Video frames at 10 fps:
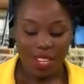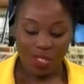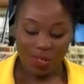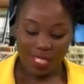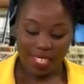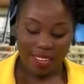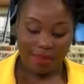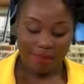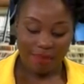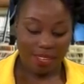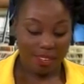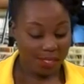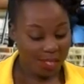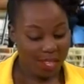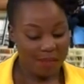
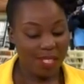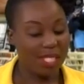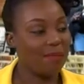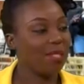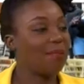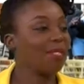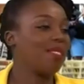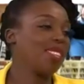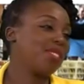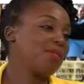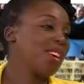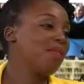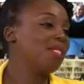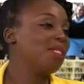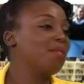Mr. Peter Muzawazi,
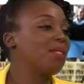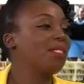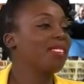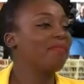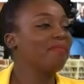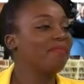welcome to the program.